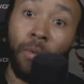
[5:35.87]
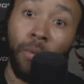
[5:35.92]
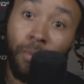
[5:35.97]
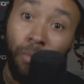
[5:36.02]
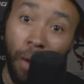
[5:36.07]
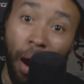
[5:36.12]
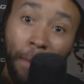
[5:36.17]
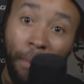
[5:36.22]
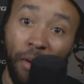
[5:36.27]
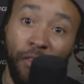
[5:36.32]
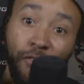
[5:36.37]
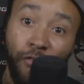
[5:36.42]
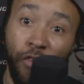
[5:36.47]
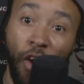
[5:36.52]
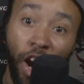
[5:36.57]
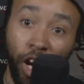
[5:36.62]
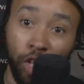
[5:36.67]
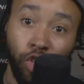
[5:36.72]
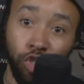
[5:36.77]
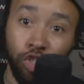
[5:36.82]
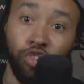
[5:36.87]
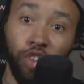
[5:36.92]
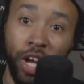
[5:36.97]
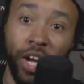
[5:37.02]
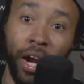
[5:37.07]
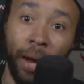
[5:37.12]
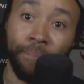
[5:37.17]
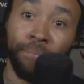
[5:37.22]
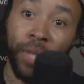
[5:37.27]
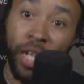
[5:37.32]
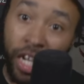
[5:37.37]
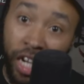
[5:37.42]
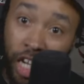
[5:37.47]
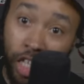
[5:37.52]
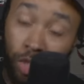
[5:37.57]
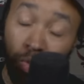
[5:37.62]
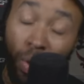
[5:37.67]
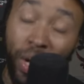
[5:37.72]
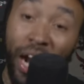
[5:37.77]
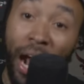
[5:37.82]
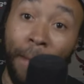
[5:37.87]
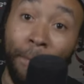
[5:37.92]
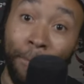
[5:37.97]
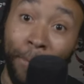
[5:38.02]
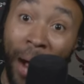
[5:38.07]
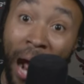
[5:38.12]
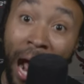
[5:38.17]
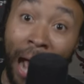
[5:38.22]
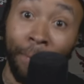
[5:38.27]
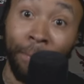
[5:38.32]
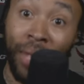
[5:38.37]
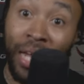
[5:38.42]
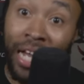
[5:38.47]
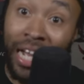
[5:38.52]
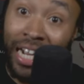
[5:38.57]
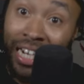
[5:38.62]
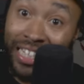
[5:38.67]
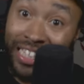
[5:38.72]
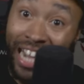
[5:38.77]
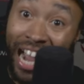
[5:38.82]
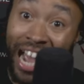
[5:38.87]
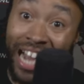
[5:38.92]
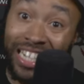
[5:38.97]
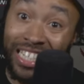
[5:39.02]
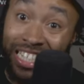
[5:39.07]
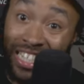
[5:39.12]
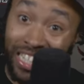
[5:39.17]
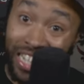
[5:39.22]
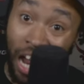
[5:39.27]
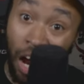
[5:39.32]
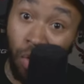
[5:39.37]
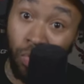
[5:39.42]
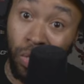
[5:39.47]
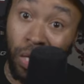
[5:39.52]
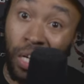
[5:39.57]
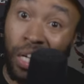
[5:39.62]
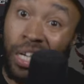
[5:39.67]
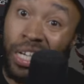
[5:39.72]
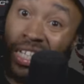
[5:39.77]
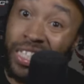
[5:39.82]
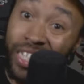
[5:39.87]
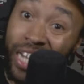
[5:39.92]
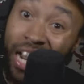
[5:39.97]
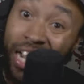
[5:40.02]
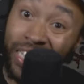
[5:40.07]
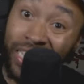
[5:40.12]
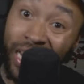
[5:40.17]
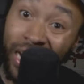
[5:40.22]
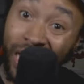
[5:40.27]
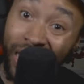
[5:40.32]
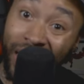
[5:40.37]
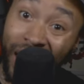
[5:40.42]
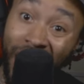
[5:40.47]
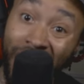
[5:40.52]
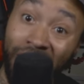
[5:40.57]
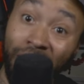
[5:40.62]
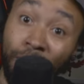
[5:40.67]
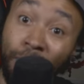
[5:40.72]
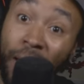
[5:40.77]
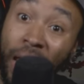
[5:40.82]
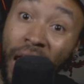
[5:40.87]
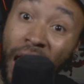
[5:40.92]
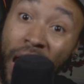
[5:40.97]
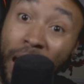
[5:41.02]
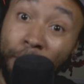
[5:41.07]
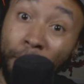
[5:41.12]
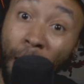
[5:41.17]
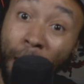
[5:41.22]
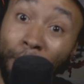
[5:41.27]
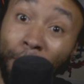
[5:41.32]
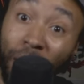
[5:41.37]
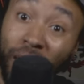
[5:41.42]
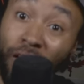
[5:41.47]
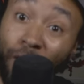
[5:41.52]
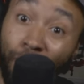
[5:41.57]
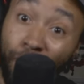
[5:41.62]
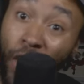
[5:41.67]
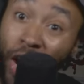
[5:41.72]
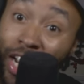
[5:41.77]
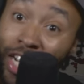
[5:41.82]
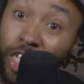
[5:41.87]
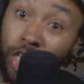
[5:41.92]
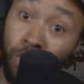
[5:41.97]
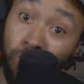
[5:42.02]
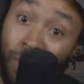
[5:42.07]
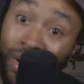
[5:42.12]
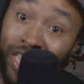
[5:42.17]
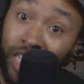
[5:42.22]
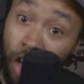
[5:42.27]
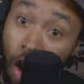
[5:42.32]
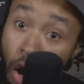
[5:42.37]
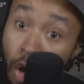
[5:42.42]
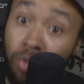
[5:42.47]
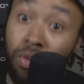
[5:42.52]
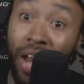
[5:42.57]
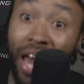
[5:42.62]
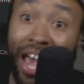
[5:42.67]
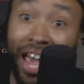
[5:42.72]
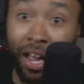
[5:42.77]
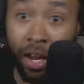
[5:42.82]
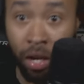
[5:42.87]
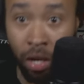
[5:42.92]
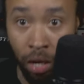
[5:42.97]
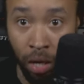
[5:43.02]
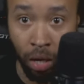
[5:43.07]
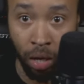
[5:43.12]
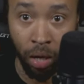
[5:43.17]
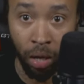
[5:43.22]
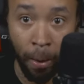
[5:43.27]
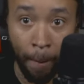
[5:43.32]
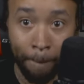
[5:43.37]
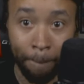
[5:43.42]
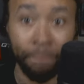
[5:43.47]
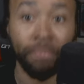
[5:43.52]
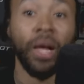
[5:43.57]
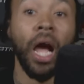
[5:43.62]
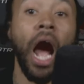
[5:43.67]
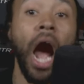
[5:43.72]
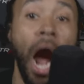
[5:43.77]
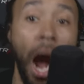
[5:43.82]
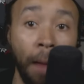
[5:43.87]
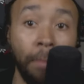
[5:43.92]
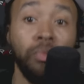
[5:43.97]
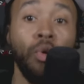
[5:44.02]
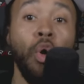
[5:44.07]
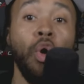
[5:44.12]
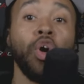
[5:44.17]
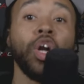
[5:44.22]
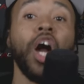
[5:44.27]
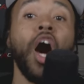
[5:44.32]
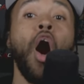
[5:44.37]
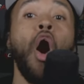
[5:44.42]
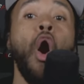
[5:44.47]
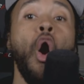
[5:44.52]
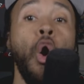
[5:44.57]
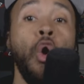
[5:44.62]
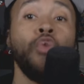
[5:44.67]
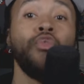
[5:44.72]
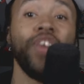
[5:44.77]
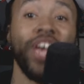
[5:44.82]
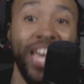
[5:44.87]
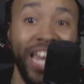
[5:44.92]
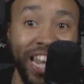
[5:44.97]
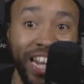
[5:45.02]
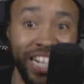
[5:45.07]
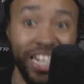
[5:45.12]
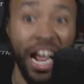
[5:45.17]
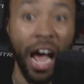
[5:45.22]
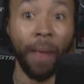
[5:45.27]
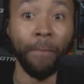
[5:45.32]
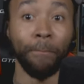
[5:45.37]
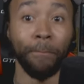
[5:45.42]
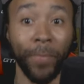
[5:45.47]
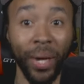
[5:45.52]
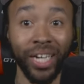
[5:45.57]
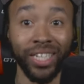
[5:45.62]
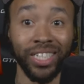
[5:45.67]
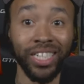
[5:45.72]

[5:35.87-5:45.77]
I'ma fuck you straight up. Cause when I pop that Zelda Tears of the Kingdom and my motherfucking Switch OLED, I'm gonna overheat that bitch.